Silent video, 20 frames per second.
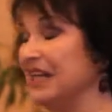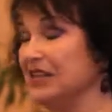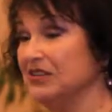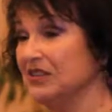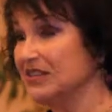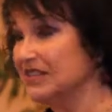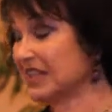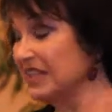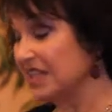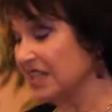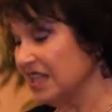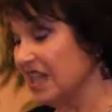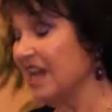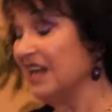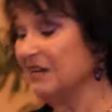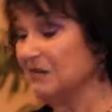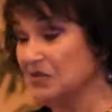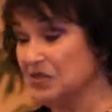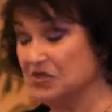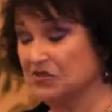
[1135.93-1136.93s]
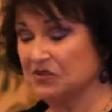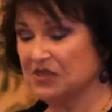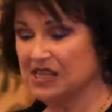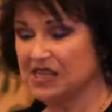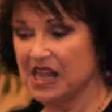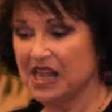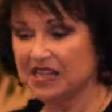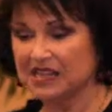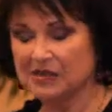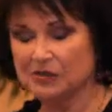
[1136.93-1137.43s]
i looked at the clock it was three
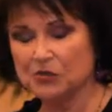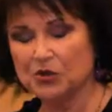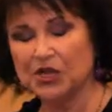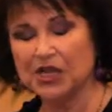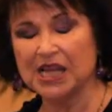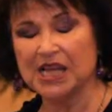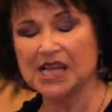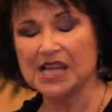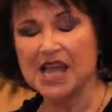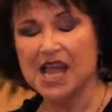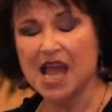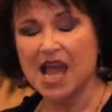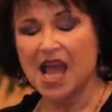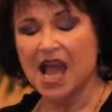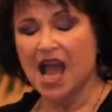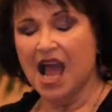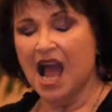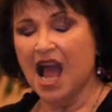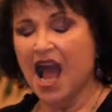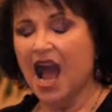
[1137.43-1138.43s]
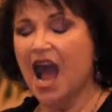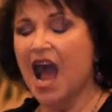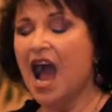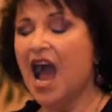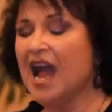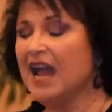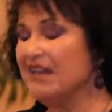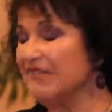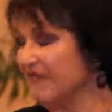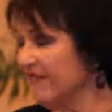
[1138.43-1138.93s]
o'clock in the morning
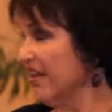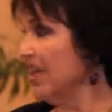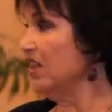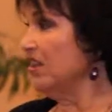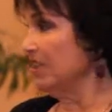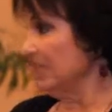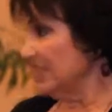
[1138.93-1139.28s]
i felt